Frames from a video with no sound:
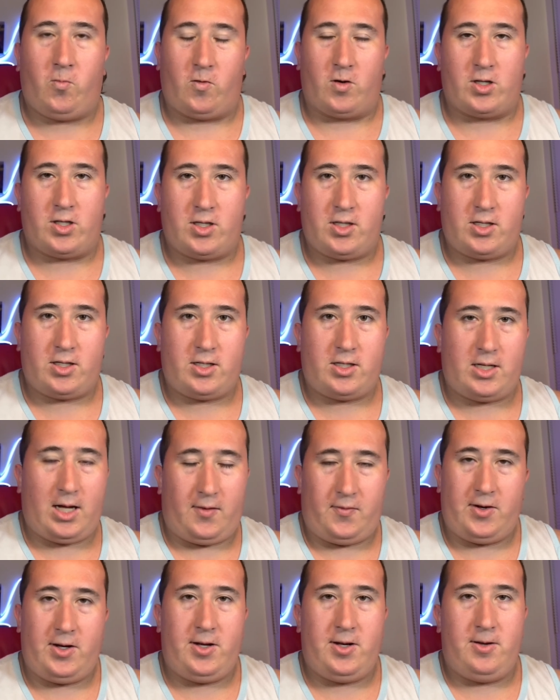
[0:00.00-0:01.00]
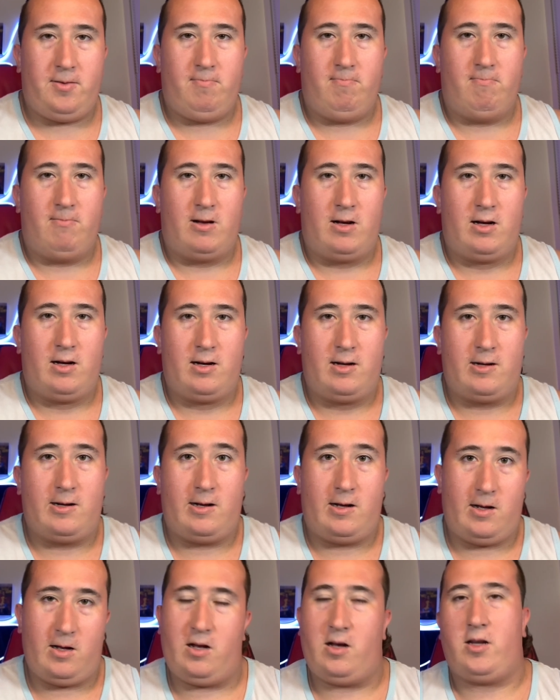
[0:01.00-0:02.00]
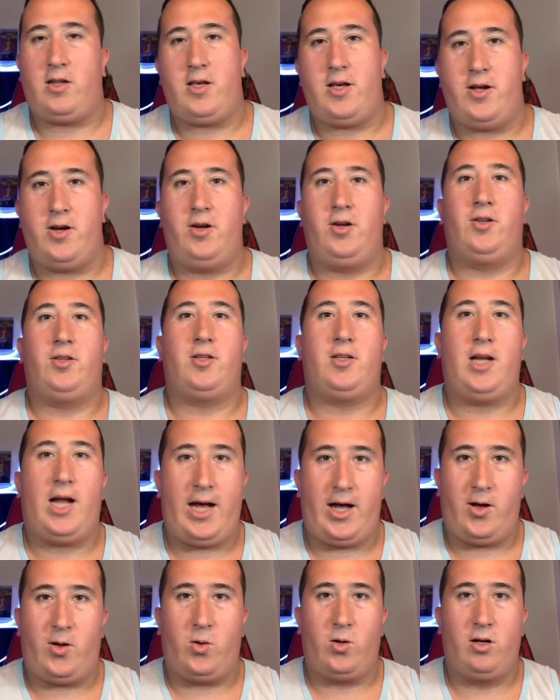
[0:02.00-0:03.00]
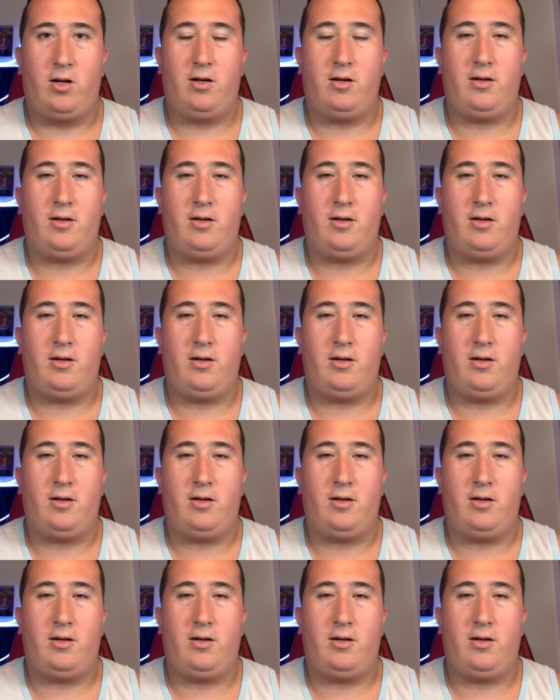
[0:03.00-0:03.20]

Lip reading: for 7 odd years now,